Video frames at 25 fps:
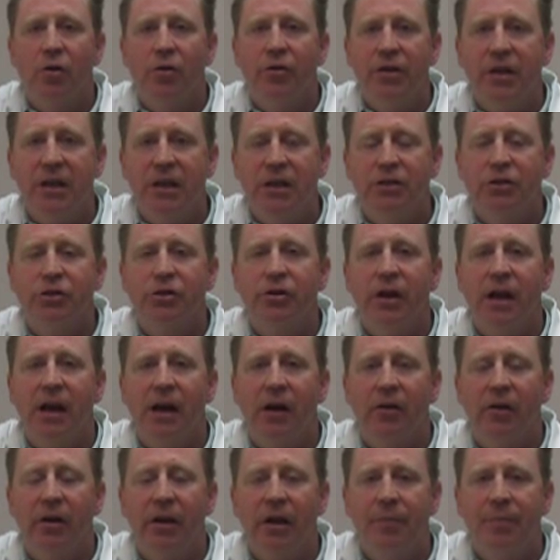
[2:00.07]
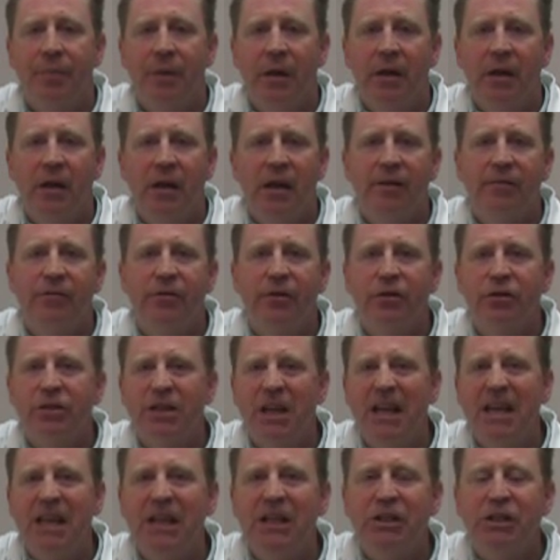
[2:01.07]
on the injured area. If there's
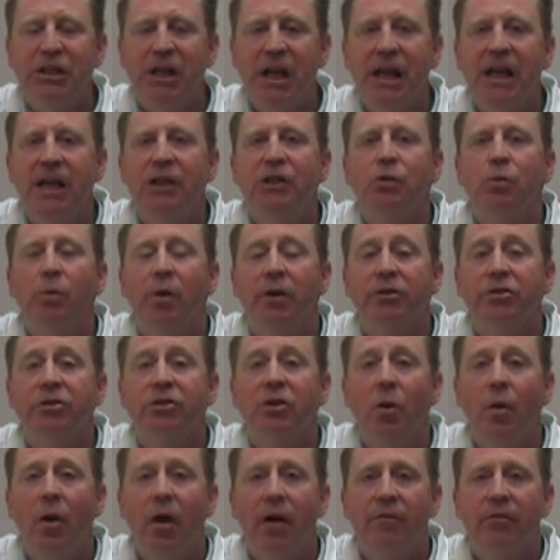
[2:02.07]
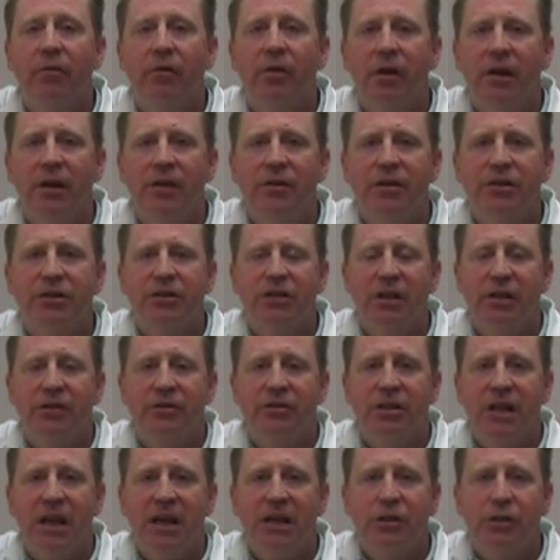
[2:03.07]
any change whatsoever in the
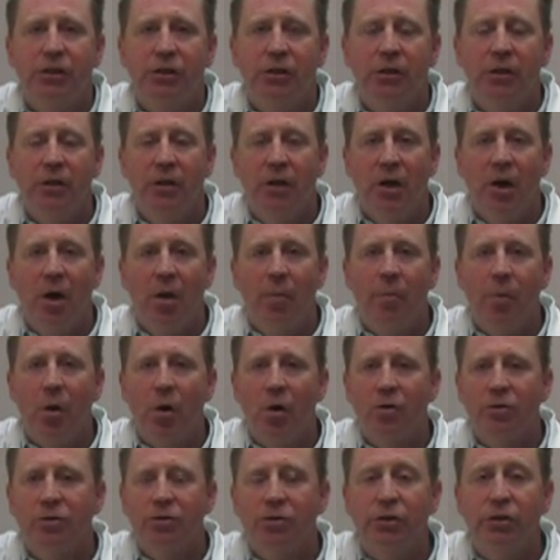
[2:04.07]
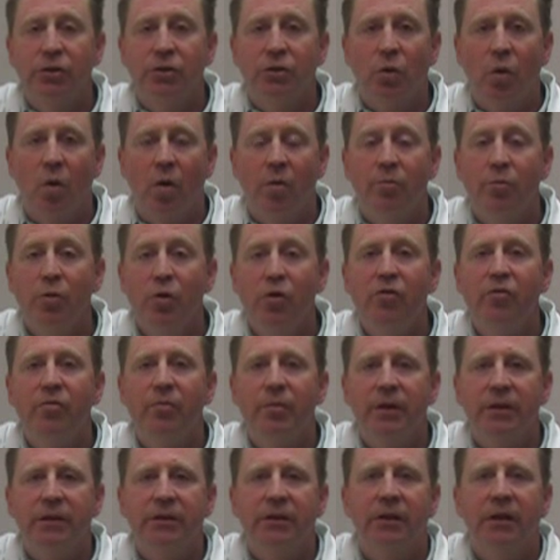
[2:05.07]
sensation, pulses, or
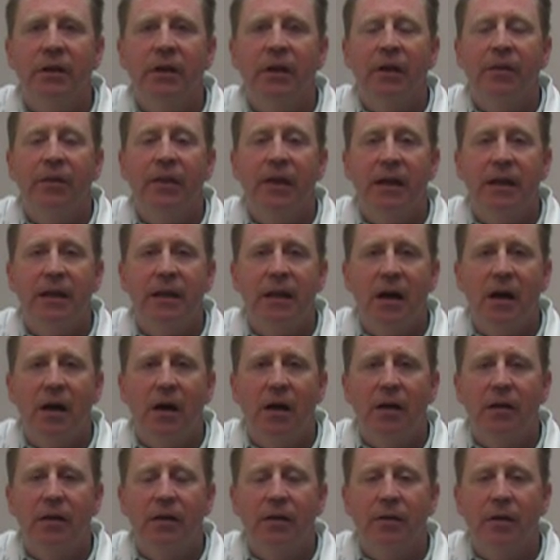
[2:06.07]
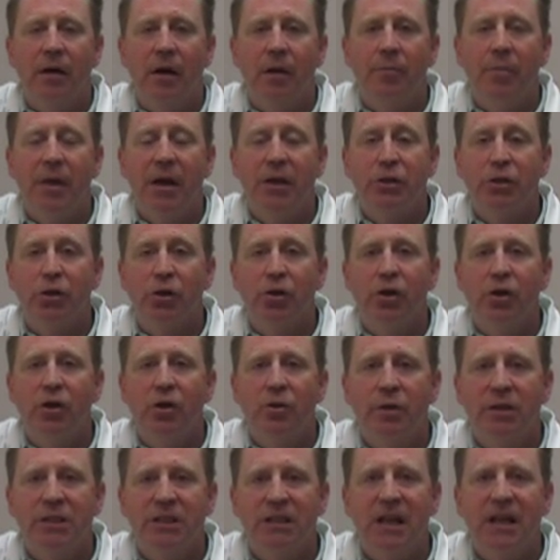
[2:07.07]
movement, then make sure
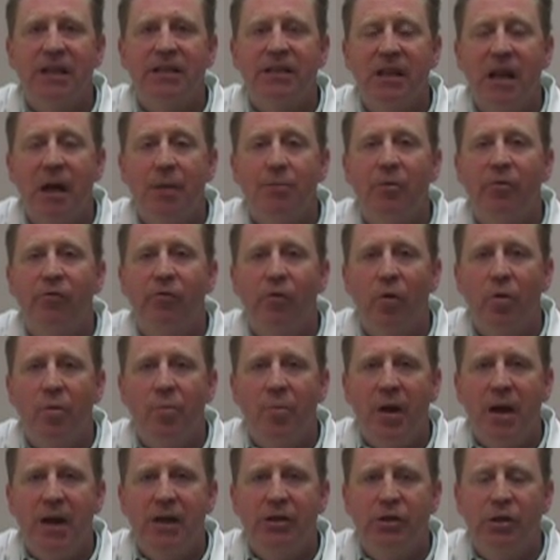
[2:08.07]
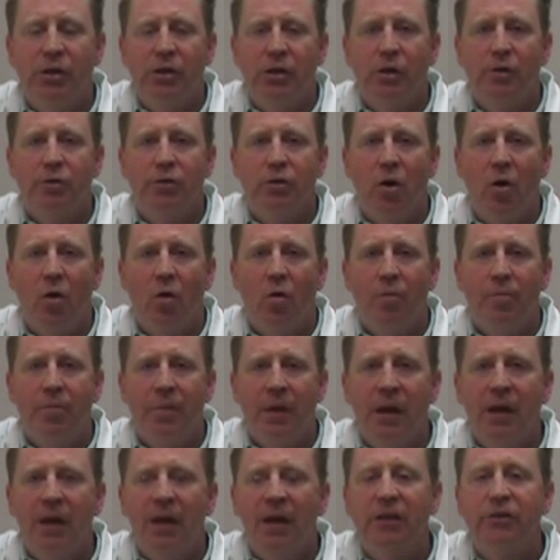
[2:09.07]
you assess that before the patient goes home.
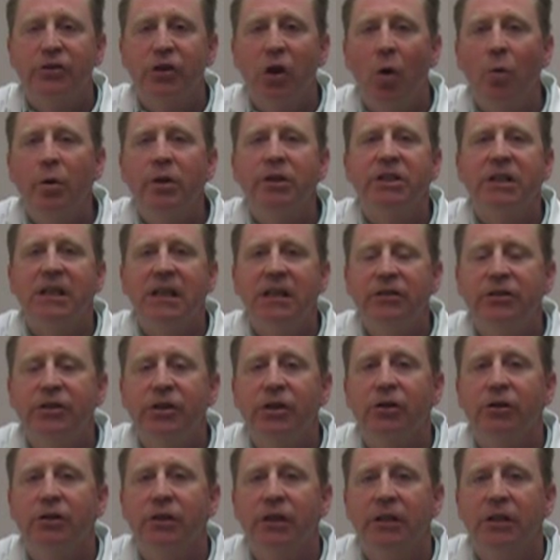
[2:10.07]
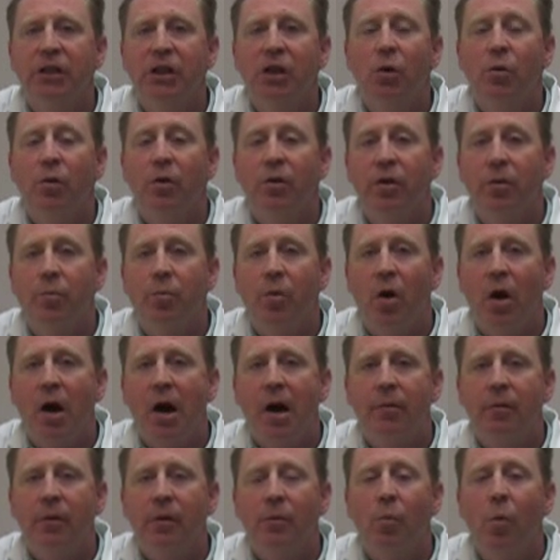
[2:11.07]
It's always easier to deal with the
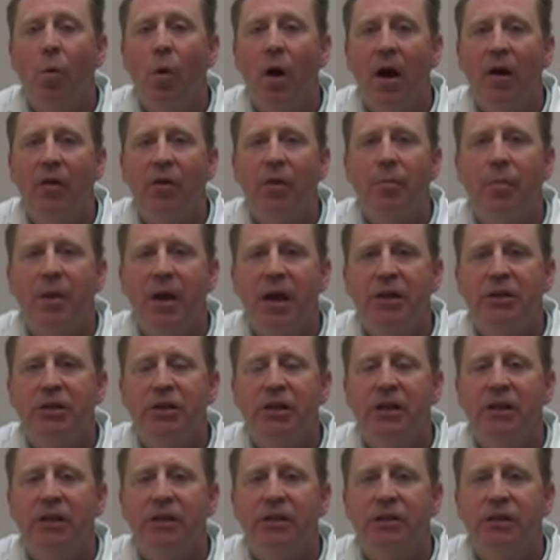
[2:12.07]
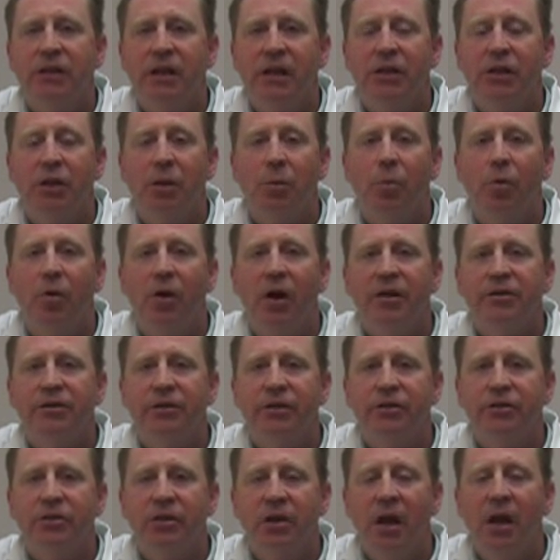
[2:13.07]
problem while the patient is in your
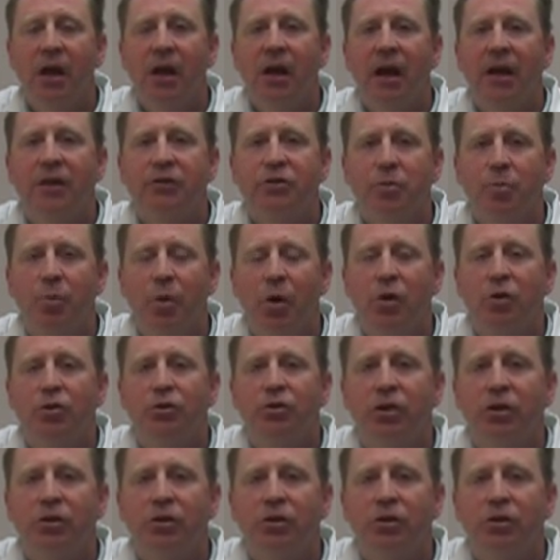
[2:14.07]
presence as opposed to